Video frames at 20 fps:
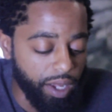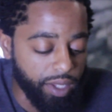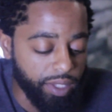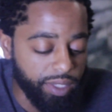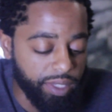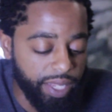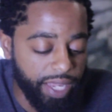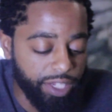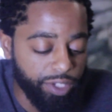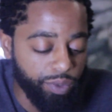
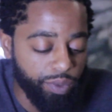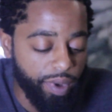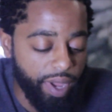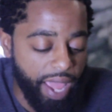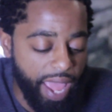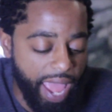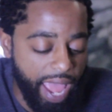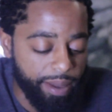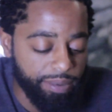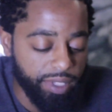
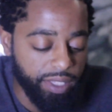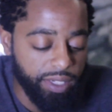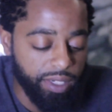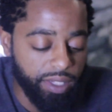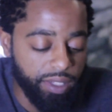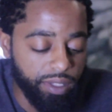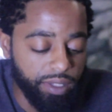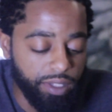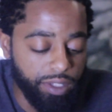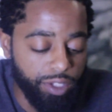Sexual
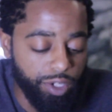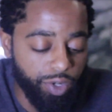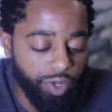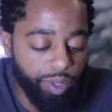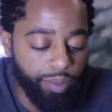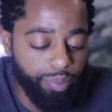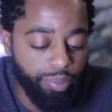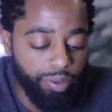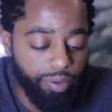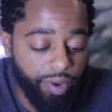abstinence
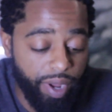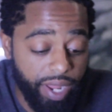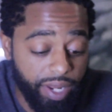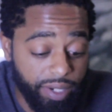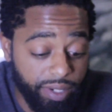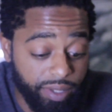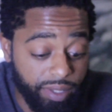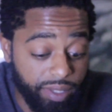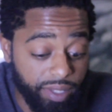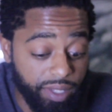during
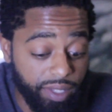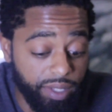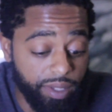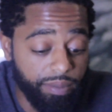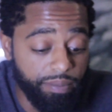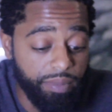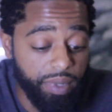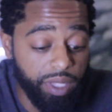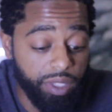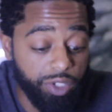pregnancy,
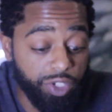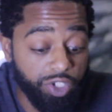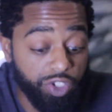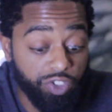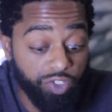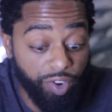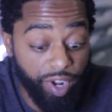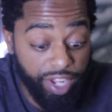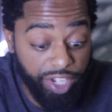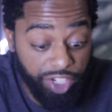
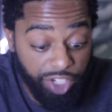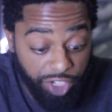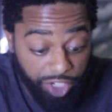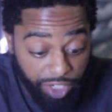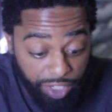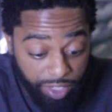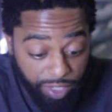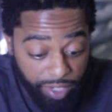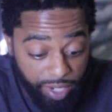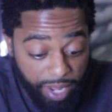
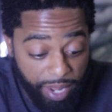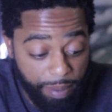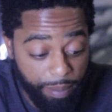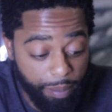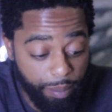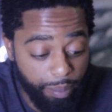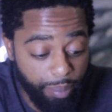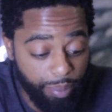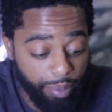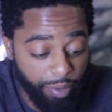menstruation,
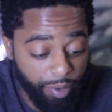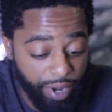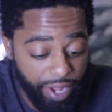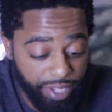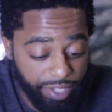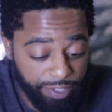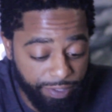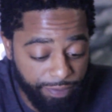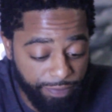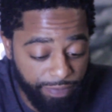and
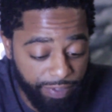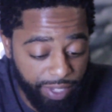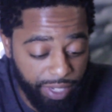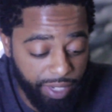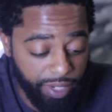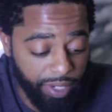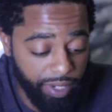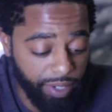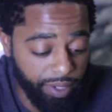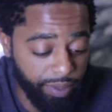
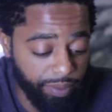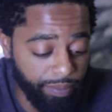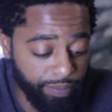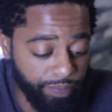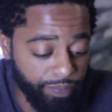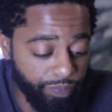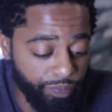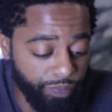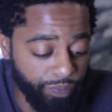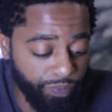breastfeeding.
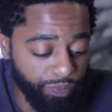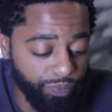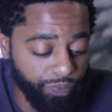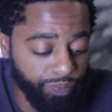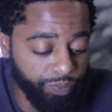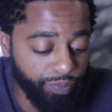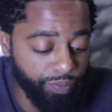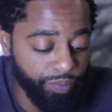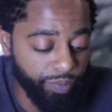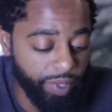
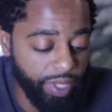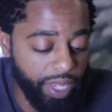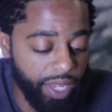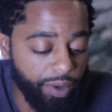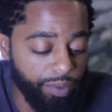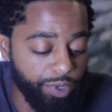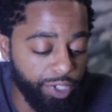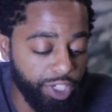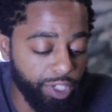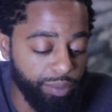
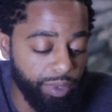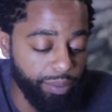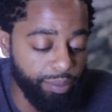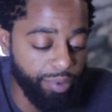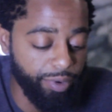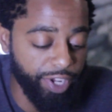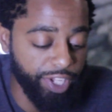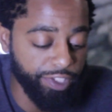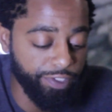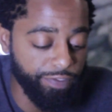And we should be
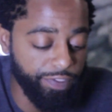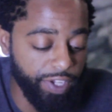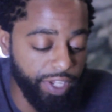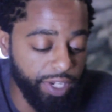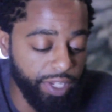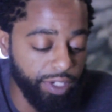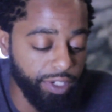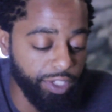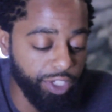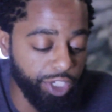
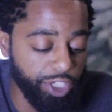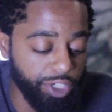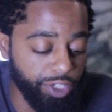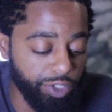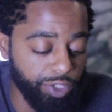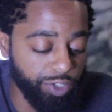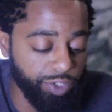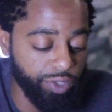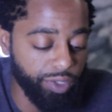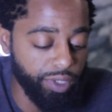breastfeeding the
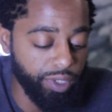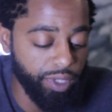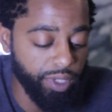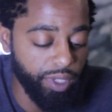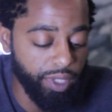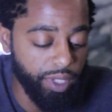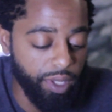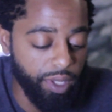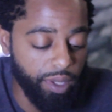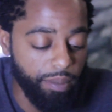children.
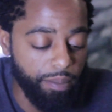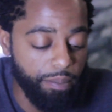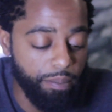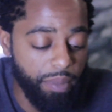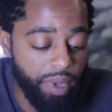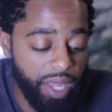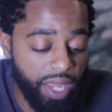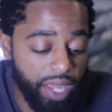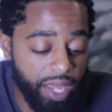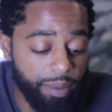
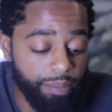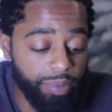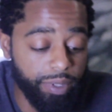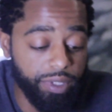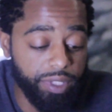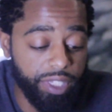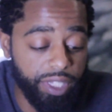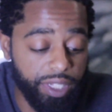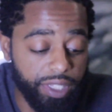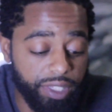Men
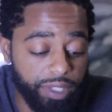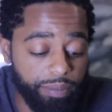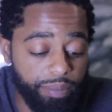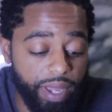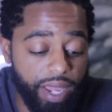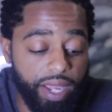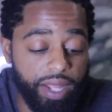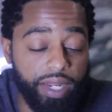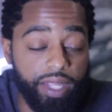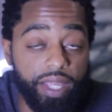
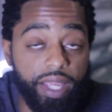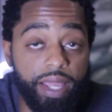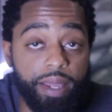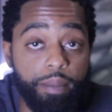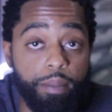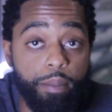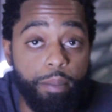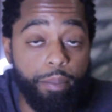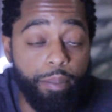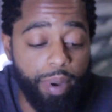participating
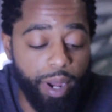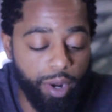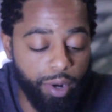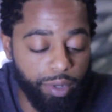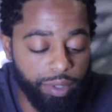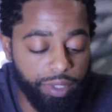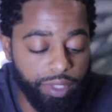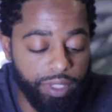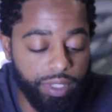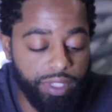in
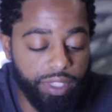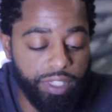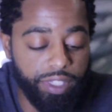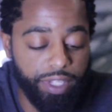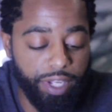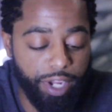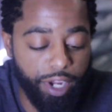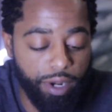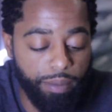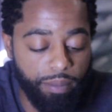birth
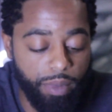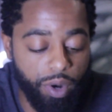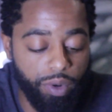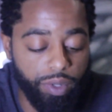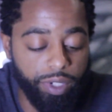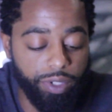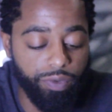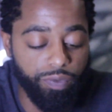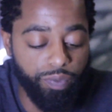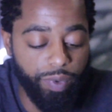
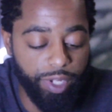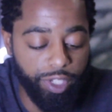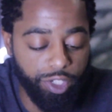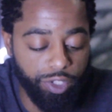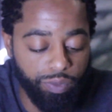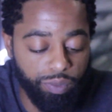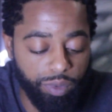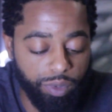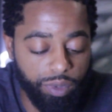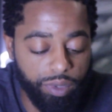ceremony
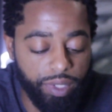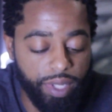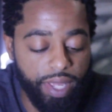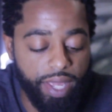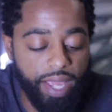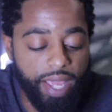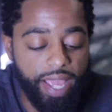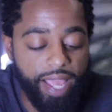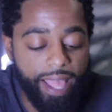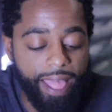rituals
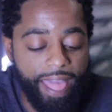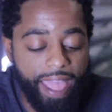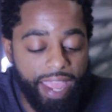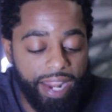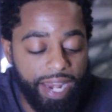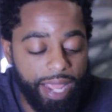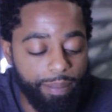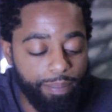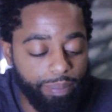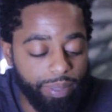
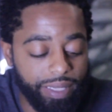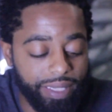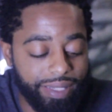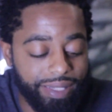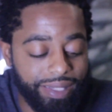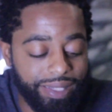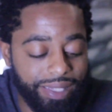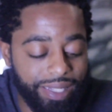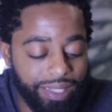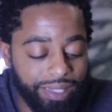and a
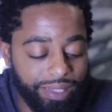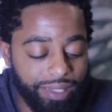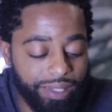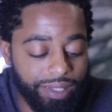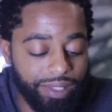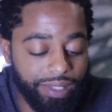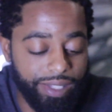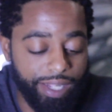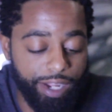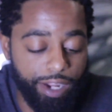placenta
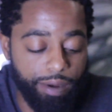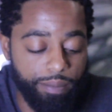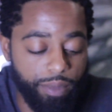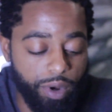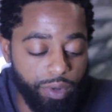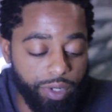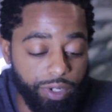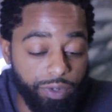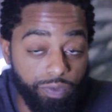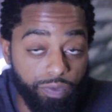
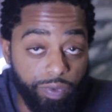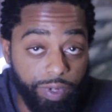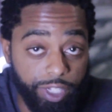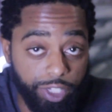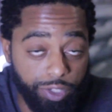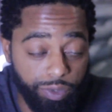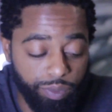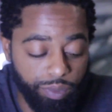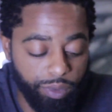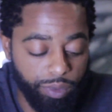ceremony
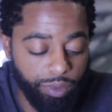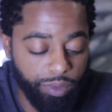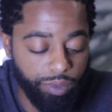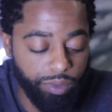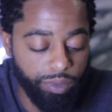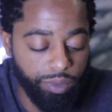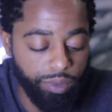ritual.